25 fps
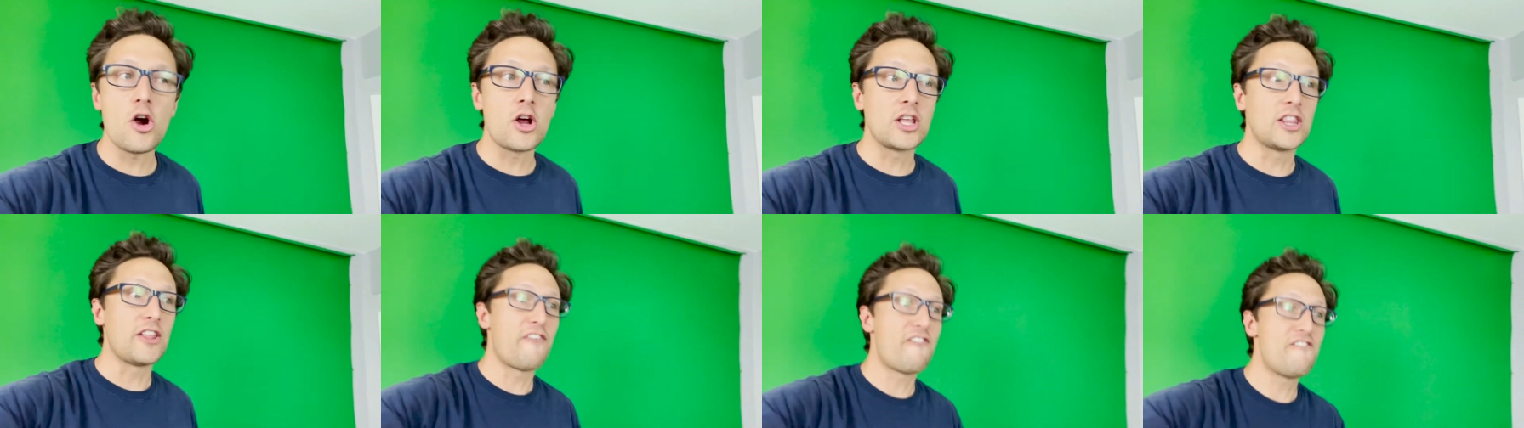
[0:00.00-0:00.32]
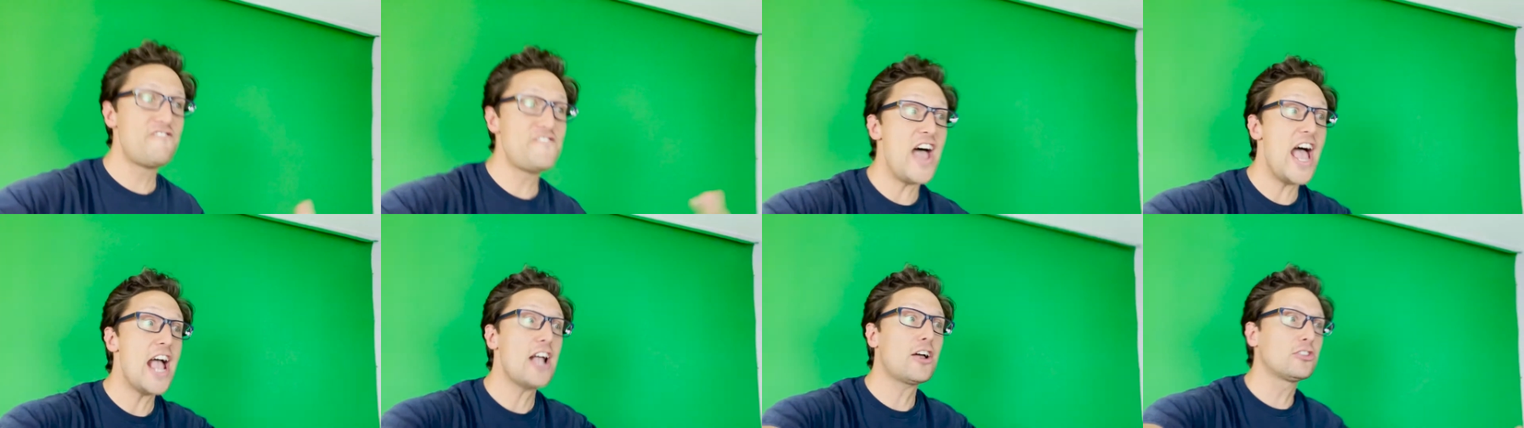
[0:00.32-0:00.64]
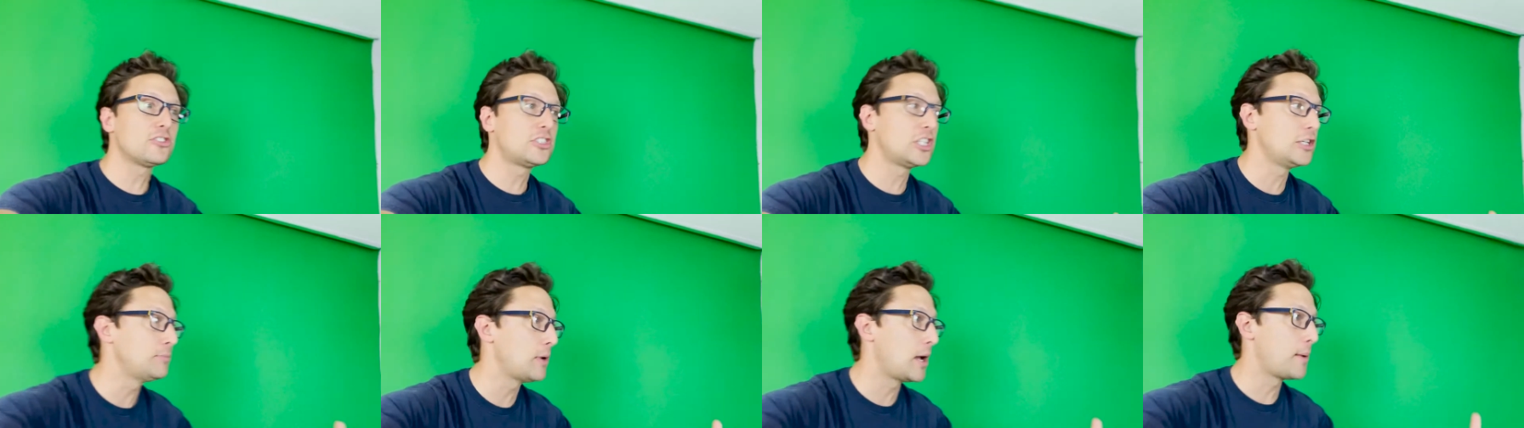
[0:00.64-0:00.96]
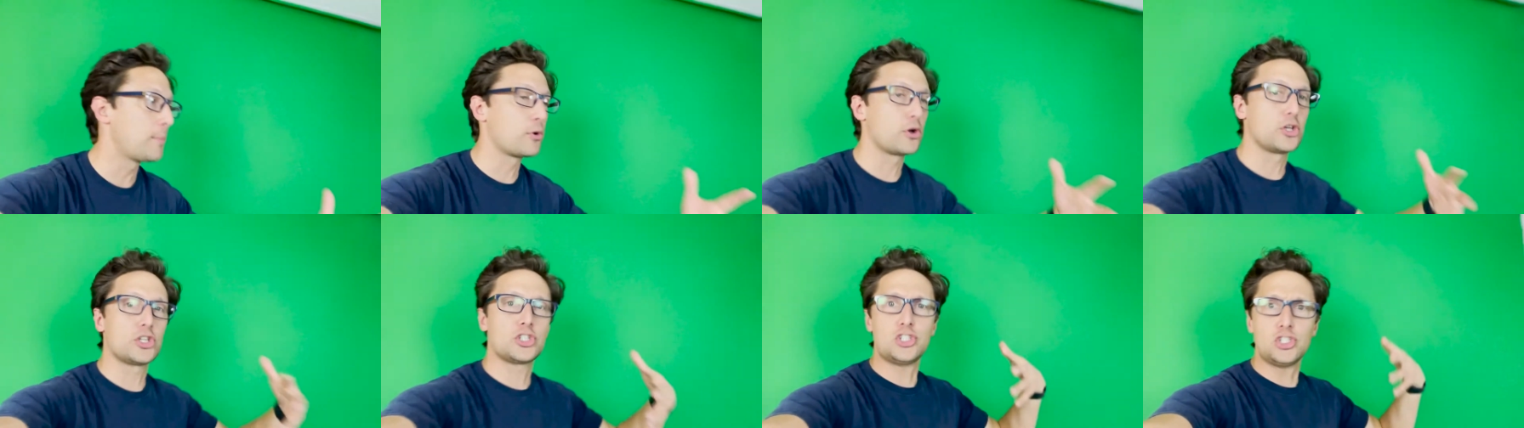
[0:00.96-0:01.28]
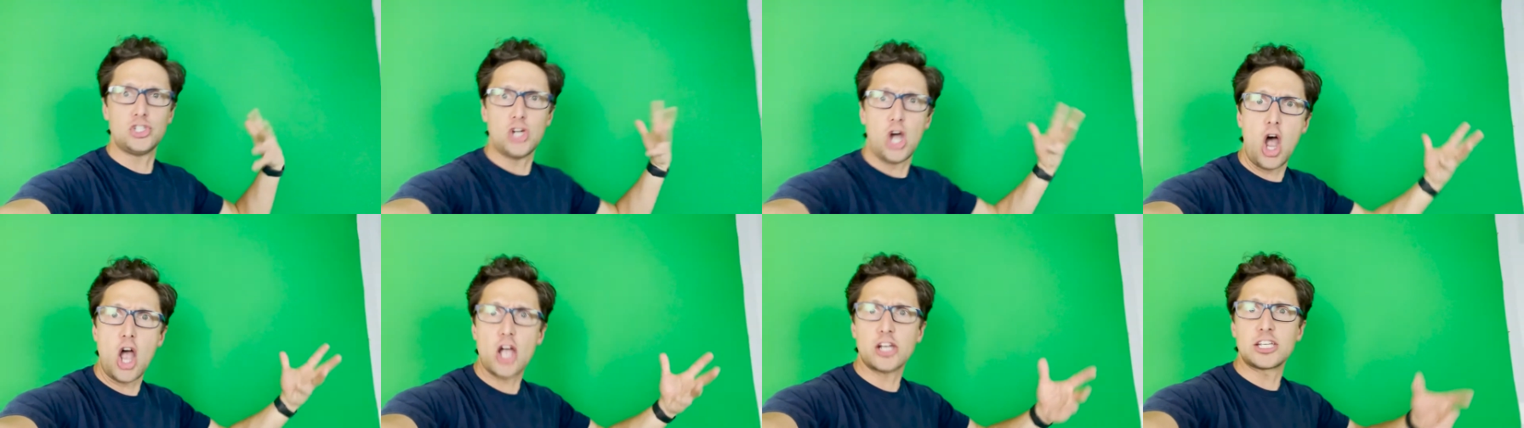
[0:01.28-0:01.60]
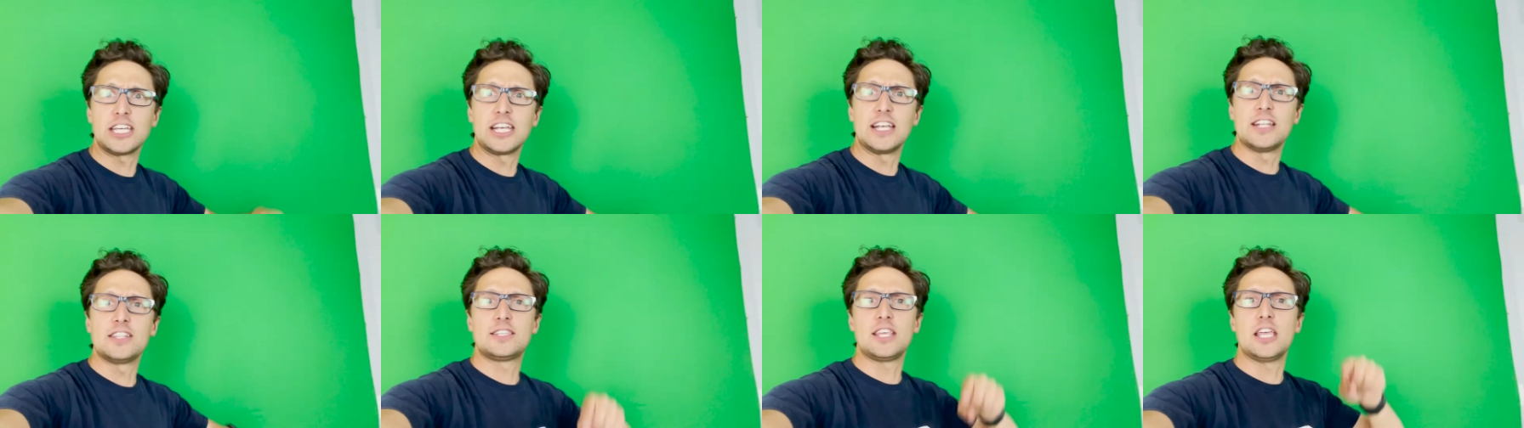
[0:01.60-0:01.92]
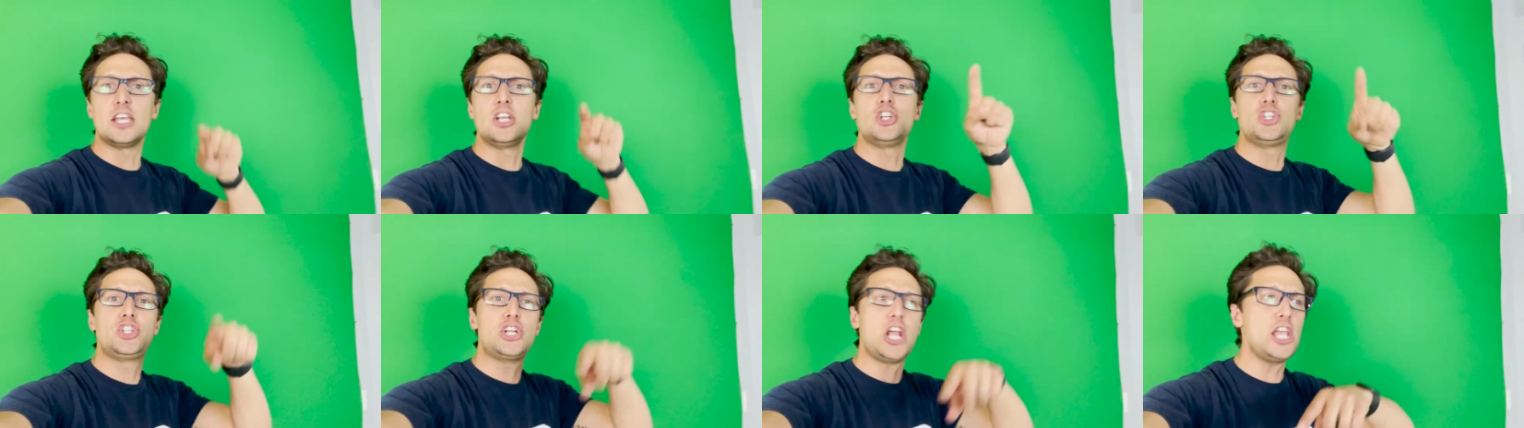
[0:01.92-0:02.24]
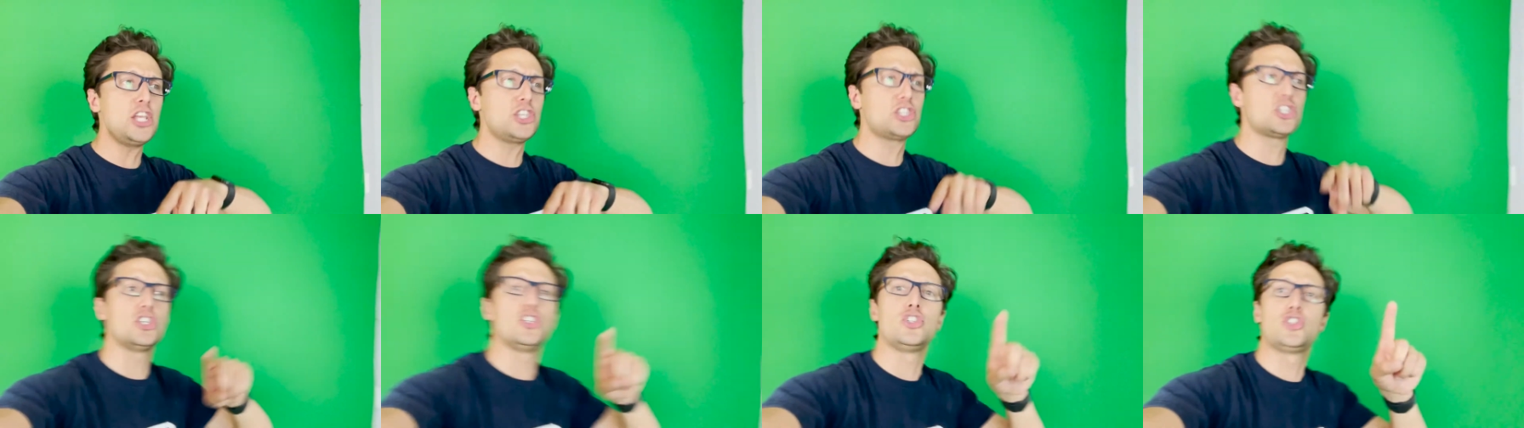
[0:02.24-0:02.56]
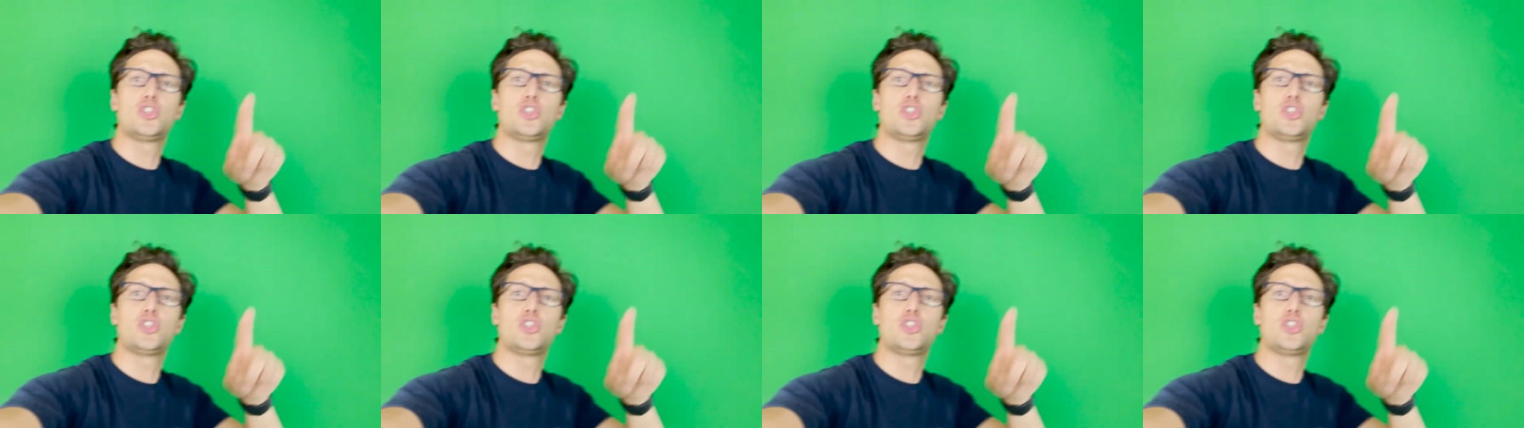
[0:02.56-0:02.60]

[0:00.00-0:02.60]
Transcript: and the faculty member is talking and saying, Jason,